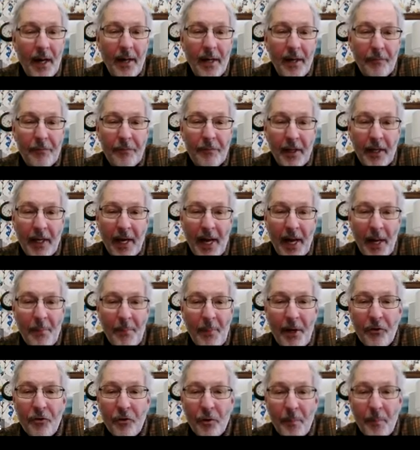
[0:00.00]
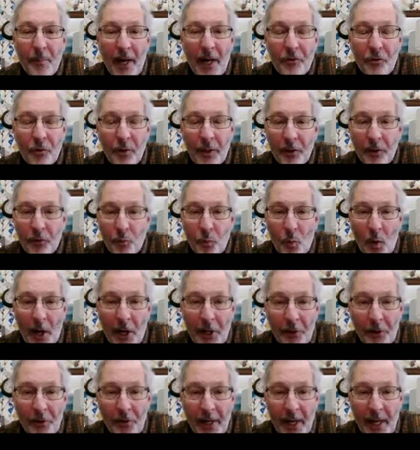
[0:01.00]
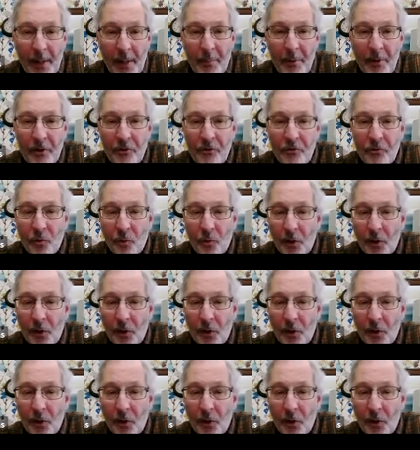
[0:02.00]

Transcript: If the economizer module gets water damage